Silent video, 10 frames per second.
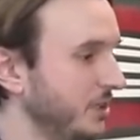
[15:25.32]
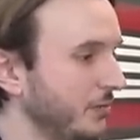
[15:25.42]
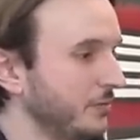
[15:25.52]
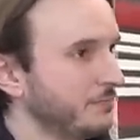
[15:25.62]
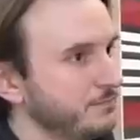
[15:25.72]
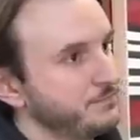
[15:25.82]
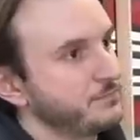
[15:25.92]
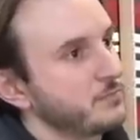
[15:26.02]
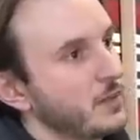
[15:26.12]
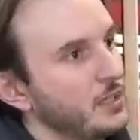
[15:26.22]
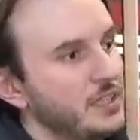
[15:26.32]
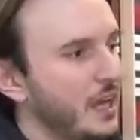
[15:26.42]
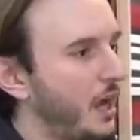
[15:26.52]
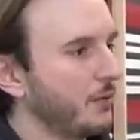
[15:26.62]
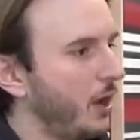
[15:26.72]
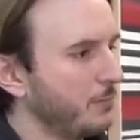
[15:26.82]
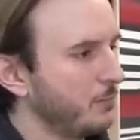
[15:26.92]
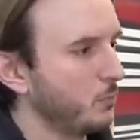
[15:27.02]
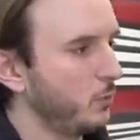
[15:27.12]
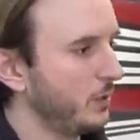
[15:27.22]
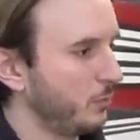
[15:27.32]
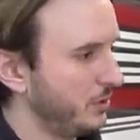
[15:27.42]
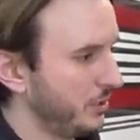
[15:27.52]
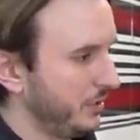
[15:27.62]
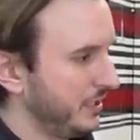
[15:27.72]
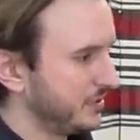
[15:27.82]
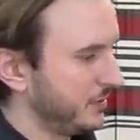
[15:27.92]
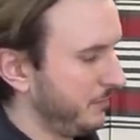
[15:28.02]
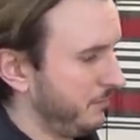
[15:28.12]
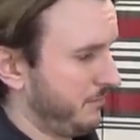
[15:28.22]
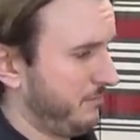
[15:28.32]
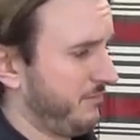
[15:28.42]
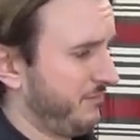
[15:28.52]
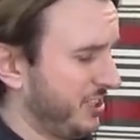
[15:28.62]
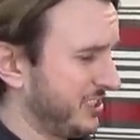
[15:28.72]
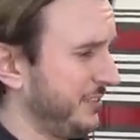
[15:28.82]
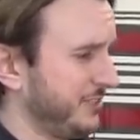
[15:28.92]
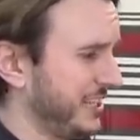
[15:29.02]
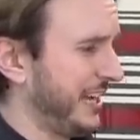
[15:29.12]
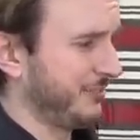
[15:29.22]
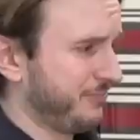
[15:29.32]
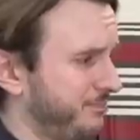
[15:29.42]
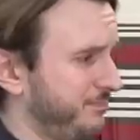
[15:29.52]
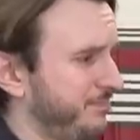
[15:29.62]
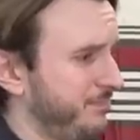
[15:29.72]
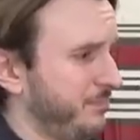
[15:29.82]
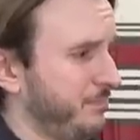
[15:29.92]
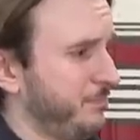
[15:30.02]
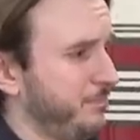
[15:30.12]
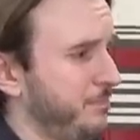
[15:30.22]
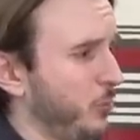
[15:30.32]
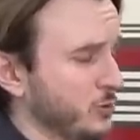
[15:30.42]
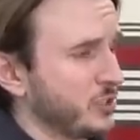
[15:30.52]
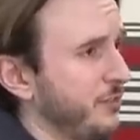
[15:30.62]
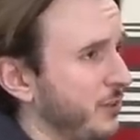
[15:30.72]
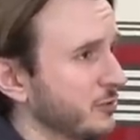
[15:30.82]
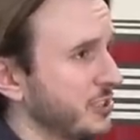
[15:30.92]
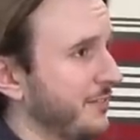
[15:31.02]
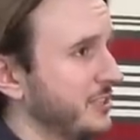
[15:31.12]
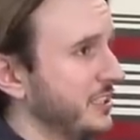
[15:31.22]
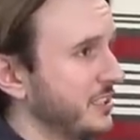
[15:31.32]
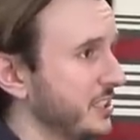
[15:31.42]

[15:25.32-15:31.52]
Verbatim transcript: know, expect to see less from yeah, it. Yeah, I'm, we're, we're doing this firstly for sound, also for longevity, because